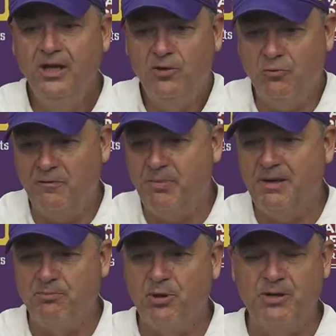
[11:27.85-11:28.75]
We've
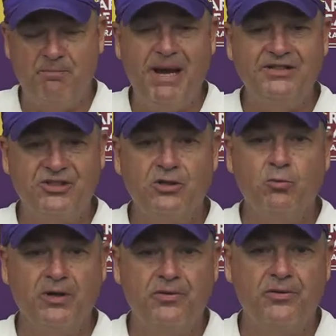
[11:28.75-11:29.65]
been pretty basic
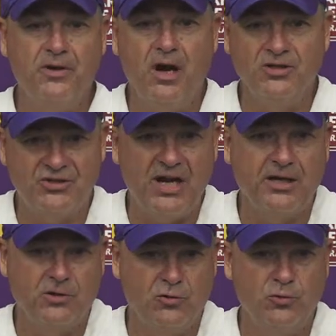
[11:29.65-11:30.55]
with our
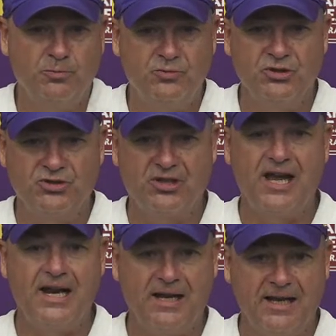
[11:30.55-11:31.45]
second group, just to
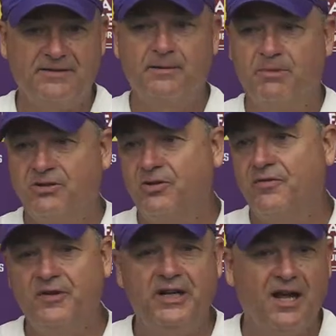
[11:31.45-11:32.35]
kind of let them get their
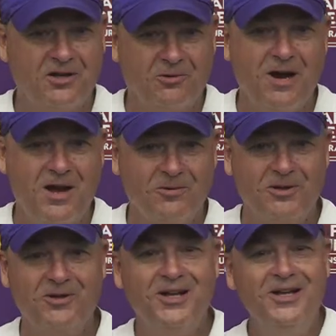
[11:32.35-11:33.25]
feet on the ground
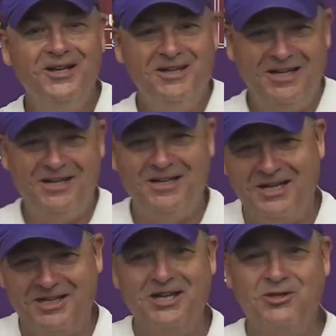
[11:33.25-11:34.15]
and and,
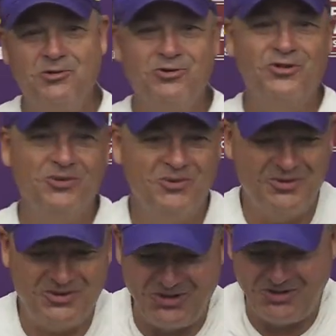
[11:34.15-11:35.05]
and get used to,
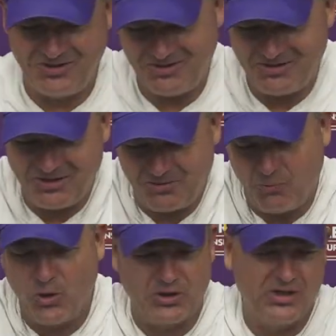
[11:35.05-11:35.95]
to to
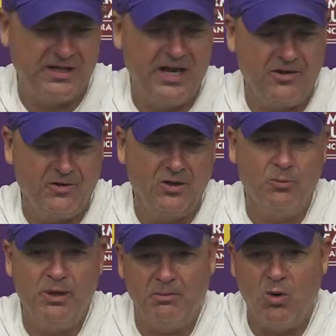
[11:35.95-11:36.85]
working together a little
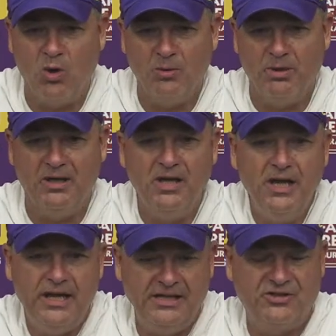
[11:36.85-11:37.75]
bit more. But
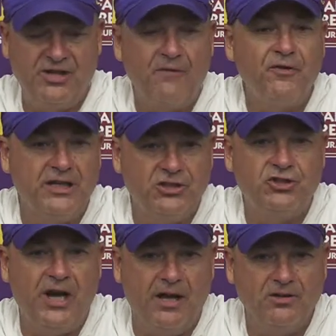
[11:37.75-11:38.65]
it's definitely a
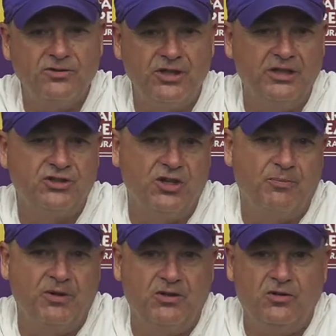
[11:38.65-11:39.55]
challenge, and it's
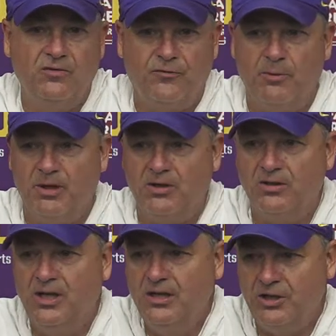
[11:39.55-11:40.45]
something from a
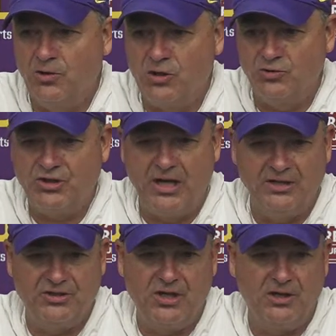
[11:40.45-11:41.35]
you know Coach
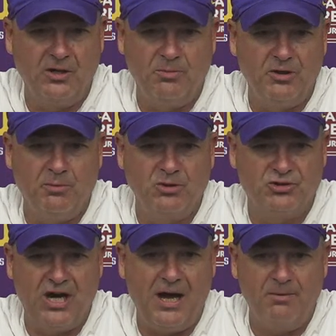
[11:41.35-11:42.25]
Kelly's done an unbelievable
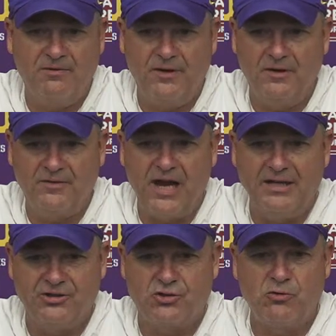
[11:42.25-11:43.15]
job of of kind
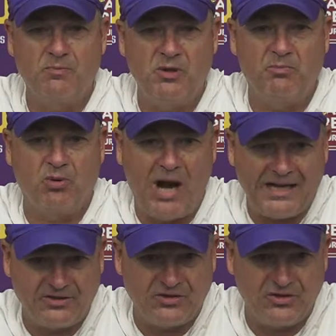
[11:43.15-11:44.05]
of scripting
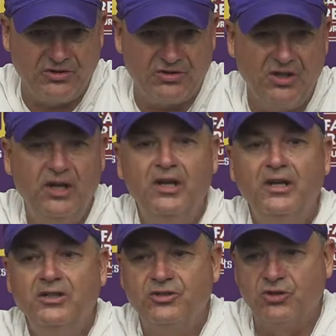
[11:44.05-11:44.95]
practices
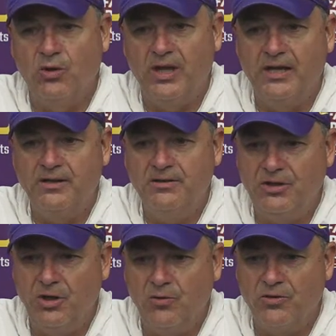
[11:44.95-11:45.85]
so that
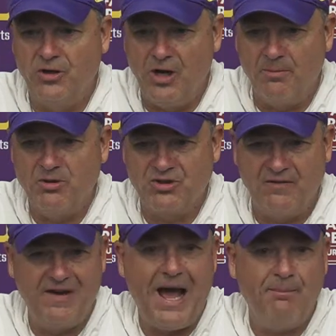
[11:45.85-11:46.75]
you know the numbers
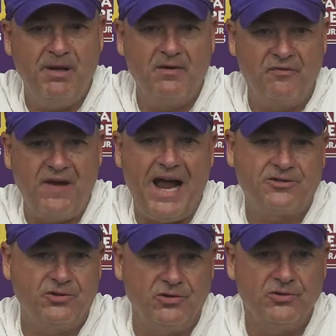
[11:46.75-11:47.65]
have not been a
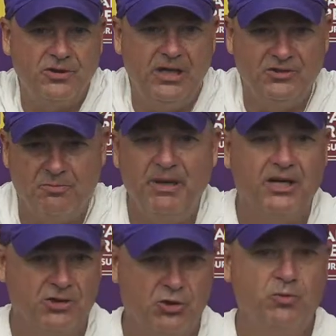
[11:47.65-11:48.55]
factor as big
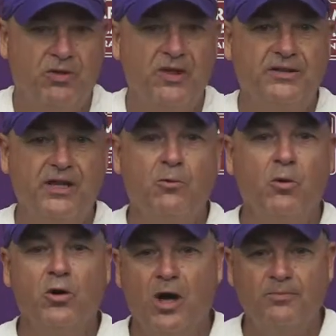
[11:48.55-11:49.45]
as you would think they
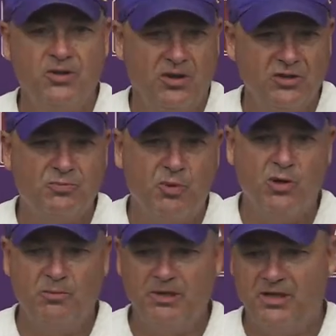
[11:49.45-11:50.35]
were up to this
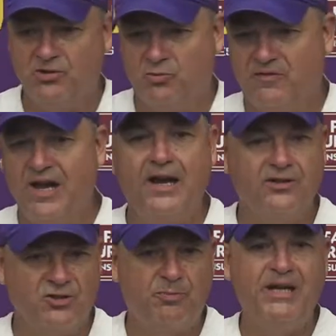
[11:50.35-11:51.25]
point because we've kind of
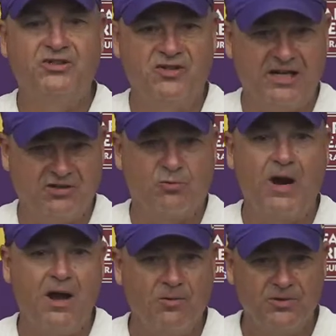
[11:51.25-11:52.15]
spaced things
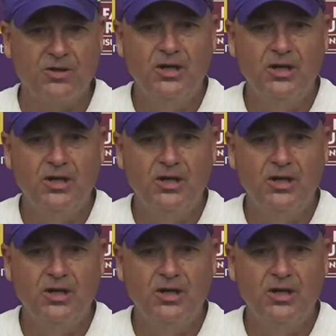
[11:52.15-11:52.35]
around